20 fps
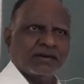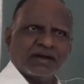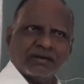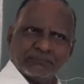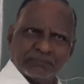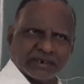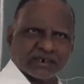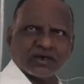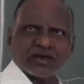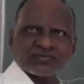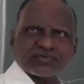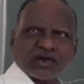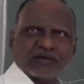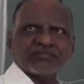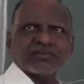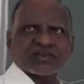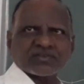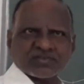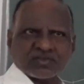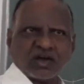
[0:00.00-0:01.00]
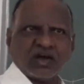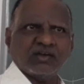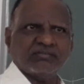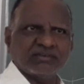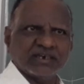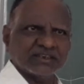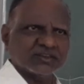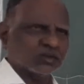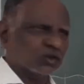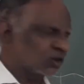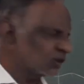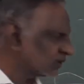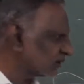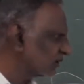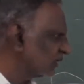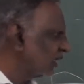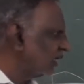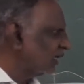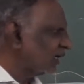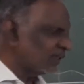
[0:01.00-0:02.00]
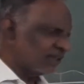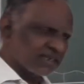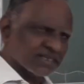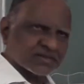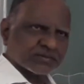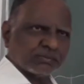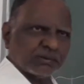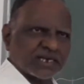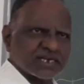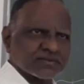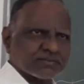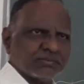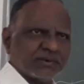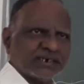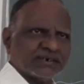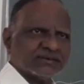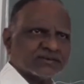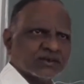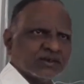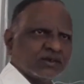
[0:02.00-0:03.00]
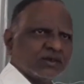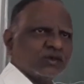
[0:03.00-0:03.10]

because after solving those displacements,